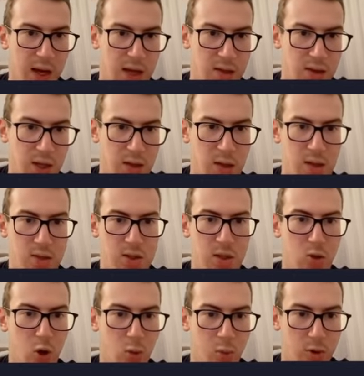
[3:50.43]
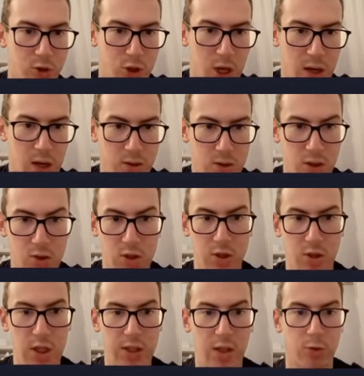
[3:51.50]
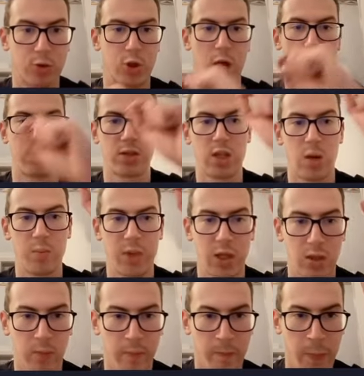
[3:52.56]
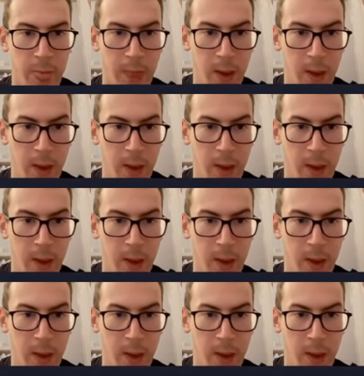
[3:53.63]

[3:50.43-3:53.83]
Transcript: and then the normal traders, the retail traders come in